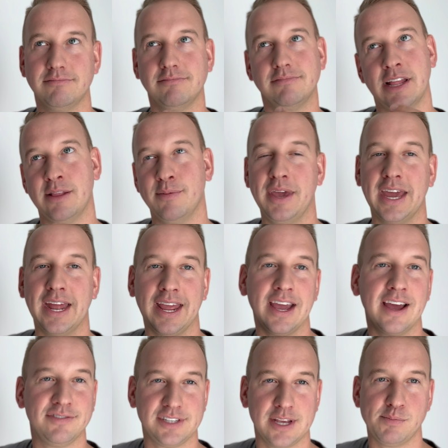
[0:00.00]
at the beginning
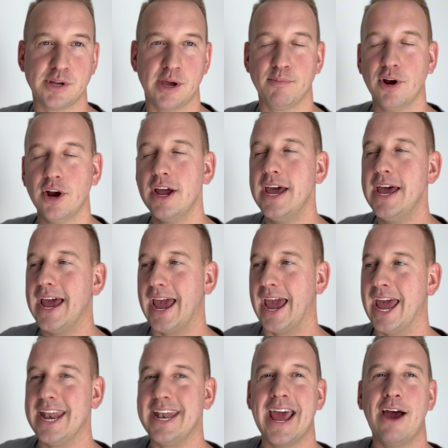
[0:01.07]
of September,
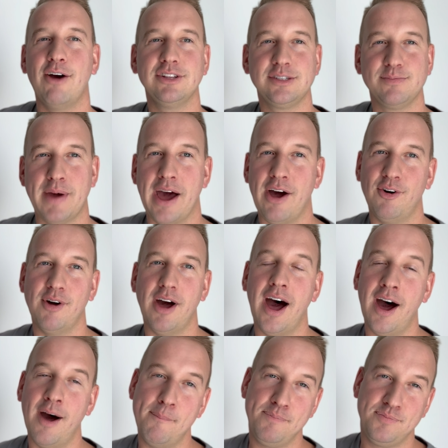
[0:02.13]
and now it's about
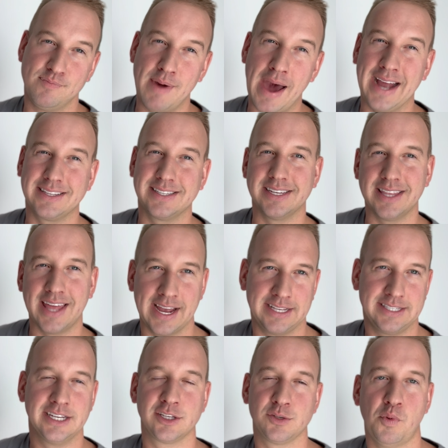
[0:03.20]
up back to like
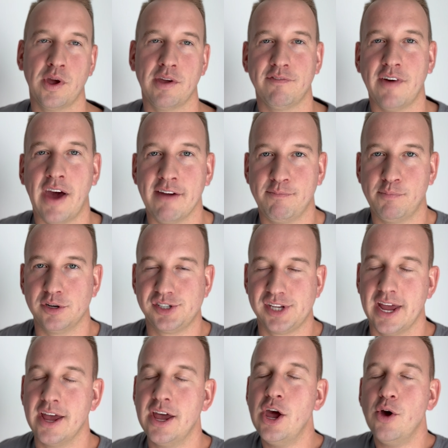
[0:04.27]

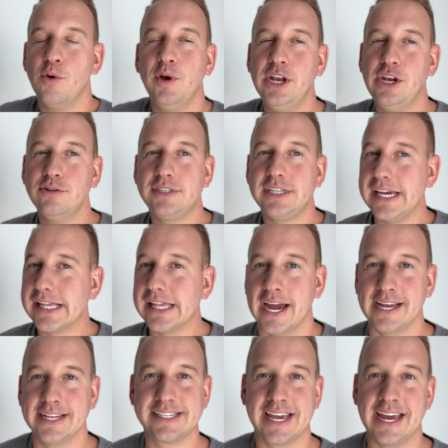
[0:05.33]
6.5%. We do see
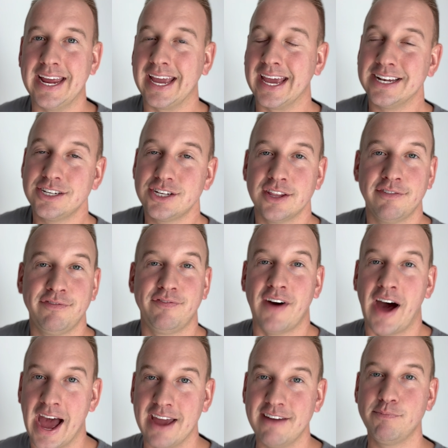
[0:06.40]
clients getting into the
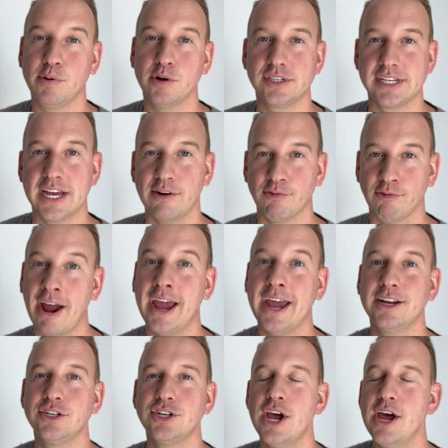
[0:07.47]
5% range